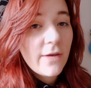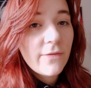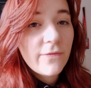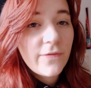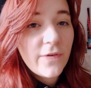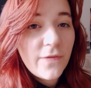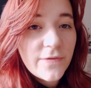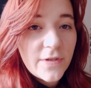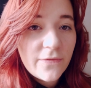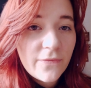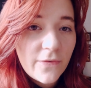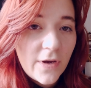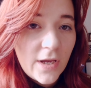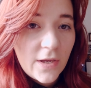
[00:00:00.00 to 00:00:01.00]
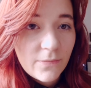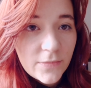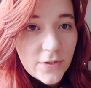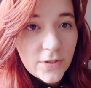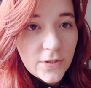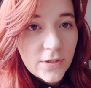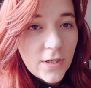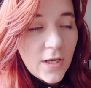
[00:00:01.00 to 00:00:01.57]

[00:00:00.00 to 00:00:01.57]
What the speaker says: 50 frames,